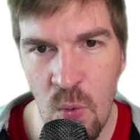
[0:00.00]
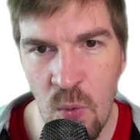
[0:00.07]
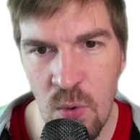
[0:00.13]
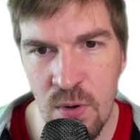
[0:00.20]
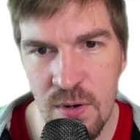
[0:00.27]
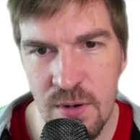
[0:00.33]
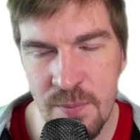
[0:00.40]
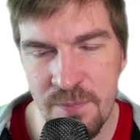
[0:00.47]

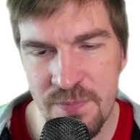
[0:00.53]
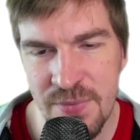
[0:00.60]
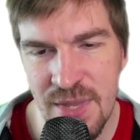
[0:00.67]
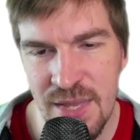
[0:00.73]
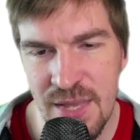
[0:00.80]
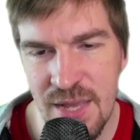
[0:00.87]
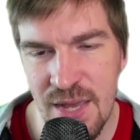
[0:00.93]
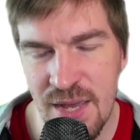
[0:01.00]
Or
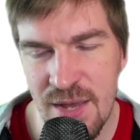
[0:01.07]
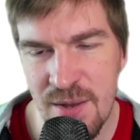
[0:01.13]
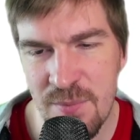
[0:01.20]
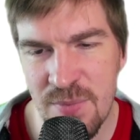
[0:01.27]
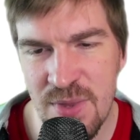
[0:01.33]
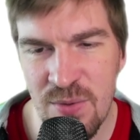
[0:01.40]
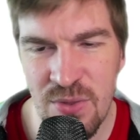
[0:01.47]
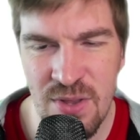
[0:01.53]

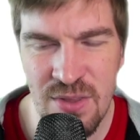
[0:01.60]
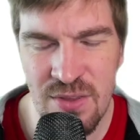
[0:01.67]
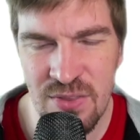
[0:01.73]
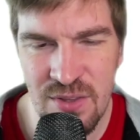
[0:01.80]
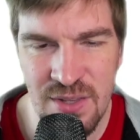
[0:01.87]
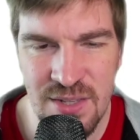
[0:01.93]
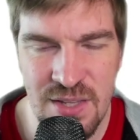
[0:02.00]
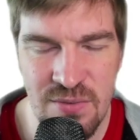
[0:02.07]
the
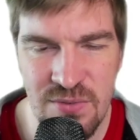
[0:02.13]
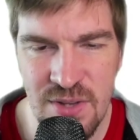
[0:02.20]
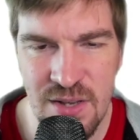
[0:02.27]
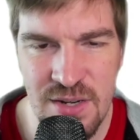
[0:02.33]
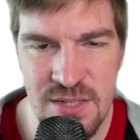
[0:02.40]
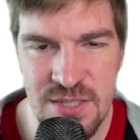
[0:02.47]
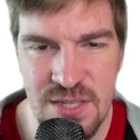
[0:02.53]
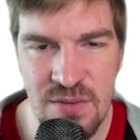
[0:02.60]
other thing that they've
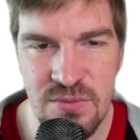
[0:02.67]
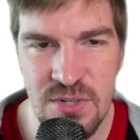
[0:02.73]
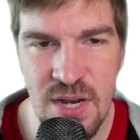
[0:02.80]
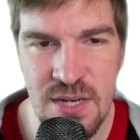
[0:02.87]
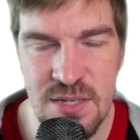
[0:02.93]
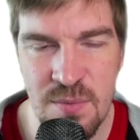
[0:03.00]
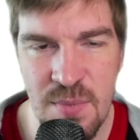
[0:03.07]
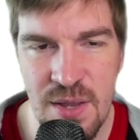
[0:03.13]
done is they've
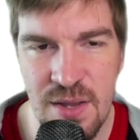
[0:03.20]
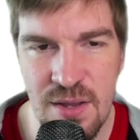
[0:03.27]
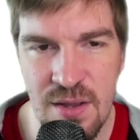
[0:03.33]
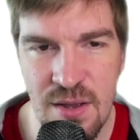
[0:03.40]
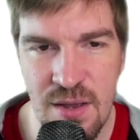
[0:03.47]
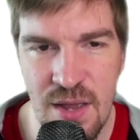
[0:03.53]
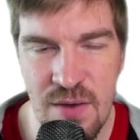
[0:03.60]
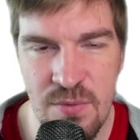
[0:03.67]
tried to
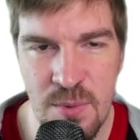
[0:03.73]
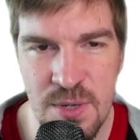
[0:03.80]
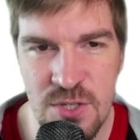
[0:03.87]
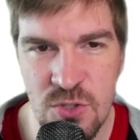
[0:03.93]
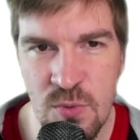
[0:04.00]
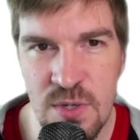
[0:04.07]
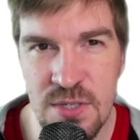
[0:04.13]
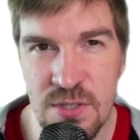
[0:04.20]
make
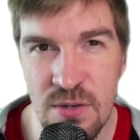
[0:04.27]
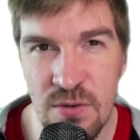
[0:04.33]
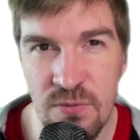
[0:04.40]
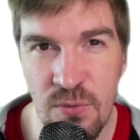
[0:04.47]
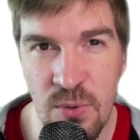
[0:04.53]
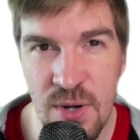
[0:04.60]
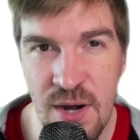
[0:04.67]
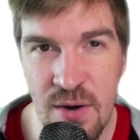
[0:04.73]
everybody squeeze in
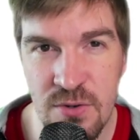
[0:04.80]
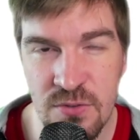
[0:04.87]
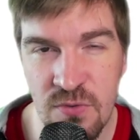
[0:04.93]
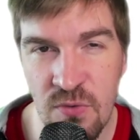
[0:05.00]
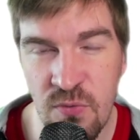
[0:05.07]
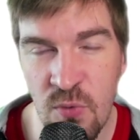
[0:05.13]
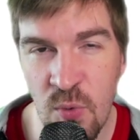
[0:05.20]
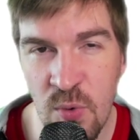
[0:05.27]
their 40
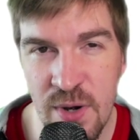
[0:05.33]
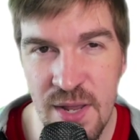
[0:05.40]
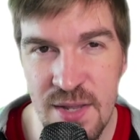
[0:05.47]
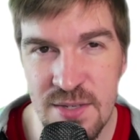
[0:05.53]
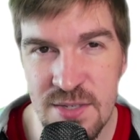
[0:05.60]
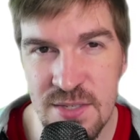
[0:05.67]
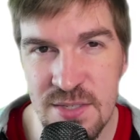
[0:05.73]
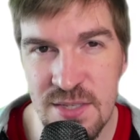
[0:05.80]
hours for 4
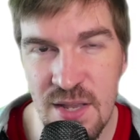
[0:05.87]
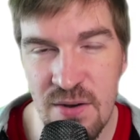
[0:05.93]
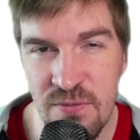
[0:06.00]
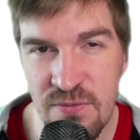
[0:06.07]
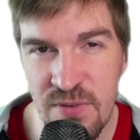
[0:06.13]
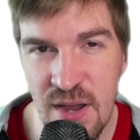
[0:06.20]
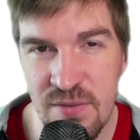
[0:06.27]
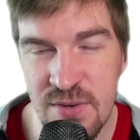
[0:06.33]
days
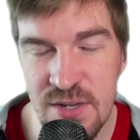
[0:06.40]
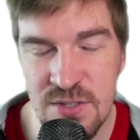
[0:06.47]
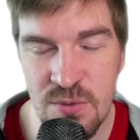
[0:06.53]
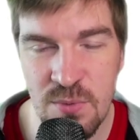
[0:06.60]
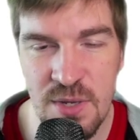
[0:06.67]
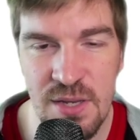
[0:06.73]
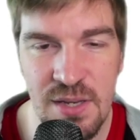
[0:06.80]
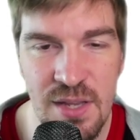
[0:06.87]
instead of 5
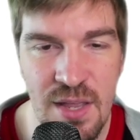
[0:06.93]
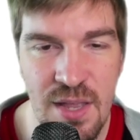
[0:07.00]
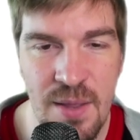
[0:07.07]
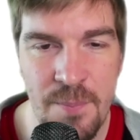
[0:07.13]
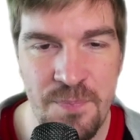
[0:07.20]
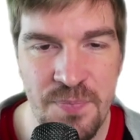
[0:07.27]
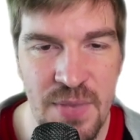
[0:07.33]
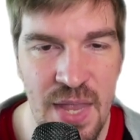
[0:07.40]
days a week.
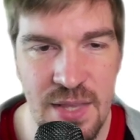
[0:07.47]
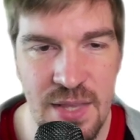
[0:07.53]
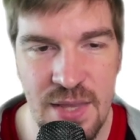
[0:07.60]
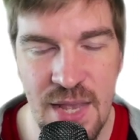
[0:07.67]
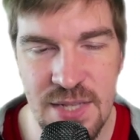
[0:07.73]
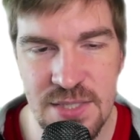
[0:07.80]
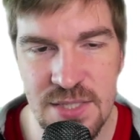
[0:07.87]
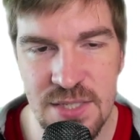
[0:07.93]

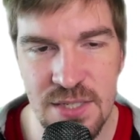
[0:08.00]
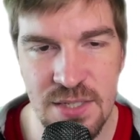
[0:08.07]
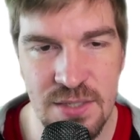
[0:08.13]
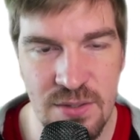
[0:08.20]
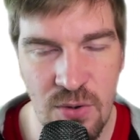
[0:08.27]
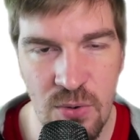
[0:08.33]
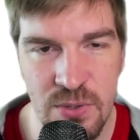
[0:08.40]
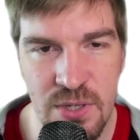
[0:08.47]
And that's
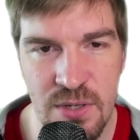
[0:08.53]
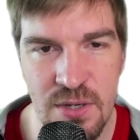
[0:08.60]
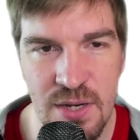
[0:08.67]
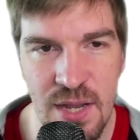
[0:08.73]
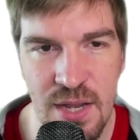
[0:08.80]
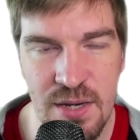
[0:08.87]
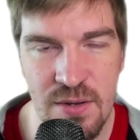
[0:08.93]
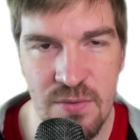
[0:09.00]
a whole
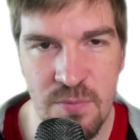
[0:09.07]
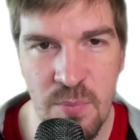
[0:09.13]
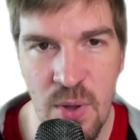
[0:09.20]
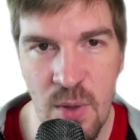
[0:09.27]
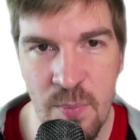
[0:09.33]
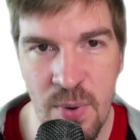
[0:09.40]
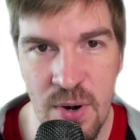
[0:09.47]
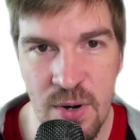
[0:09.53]
nother kind of
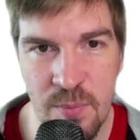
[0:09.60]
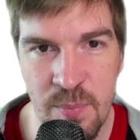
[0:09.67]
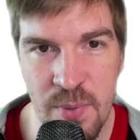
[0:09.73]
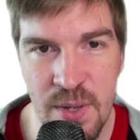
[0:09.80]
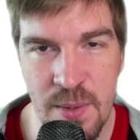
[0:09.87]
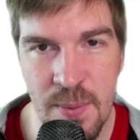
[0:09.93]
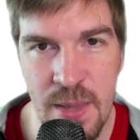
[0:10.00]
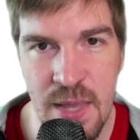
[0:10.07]
ballpark.
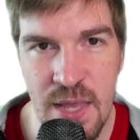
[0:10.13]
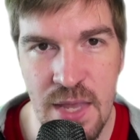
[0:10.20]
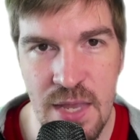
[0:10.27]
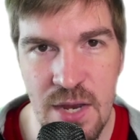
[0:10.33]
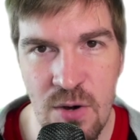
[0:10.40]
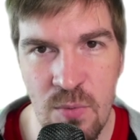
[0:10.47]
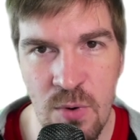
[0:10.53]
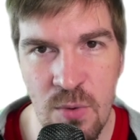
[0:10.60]
But
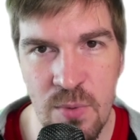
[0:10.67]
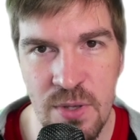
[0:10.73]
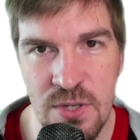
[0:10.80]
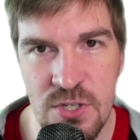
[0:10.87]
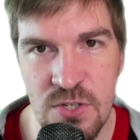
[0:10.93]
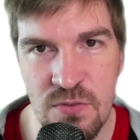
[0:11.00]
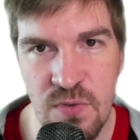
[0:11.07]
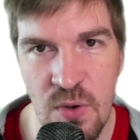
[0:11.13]
here we're
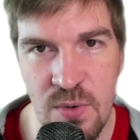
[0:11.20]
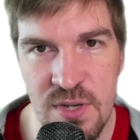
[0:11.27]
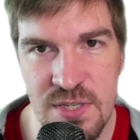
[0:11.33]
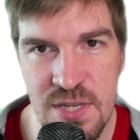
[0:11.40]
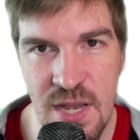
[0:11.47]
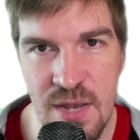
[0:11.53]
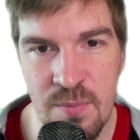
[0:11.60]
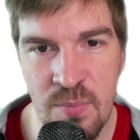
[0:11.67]
really just
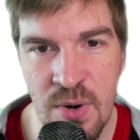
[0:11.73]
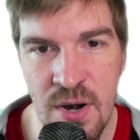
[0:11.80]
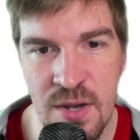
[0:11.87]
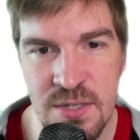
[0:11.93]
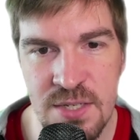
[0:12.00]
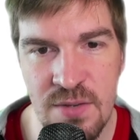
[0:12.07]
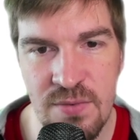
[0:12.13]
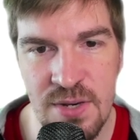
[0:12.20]
focused on
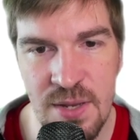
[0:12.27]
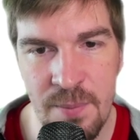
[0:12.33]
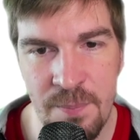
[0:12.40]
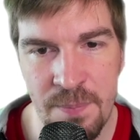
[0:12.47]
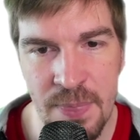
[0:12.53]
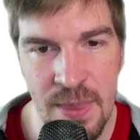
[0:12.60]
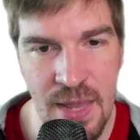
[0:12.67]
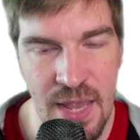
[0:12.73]
productivity.